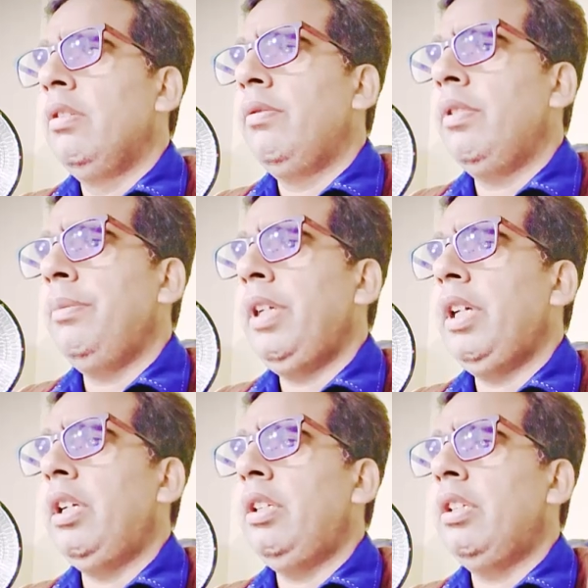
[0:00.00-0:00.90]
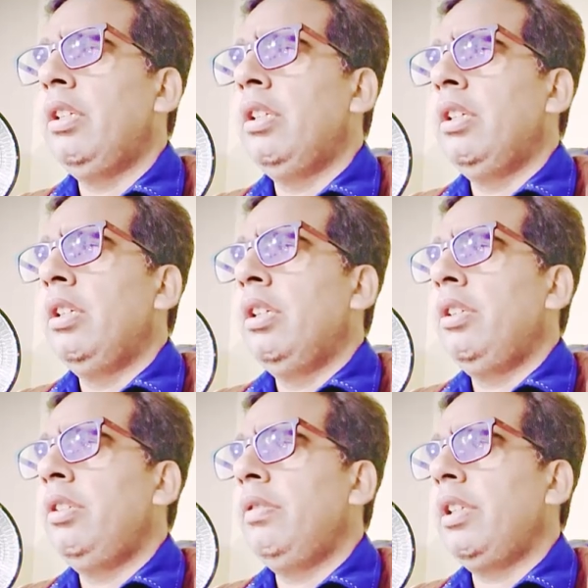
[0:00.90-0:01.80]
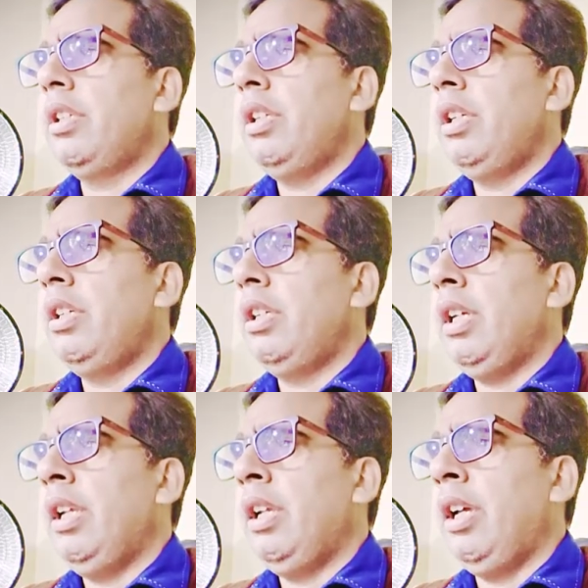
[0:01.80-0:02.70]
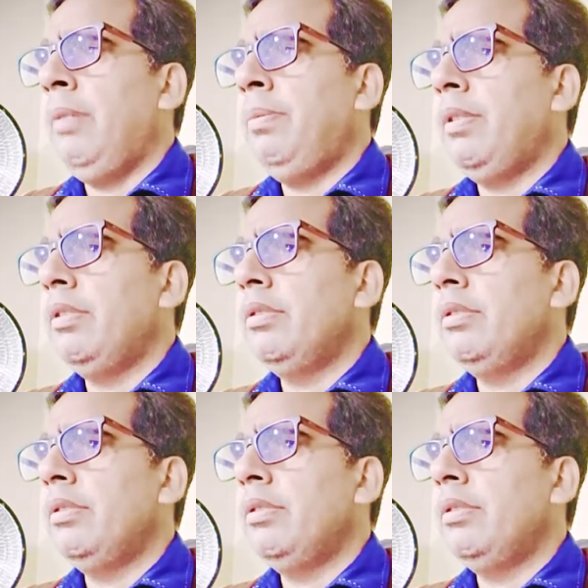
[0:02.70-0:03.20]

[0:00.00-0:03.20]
From here you will create an app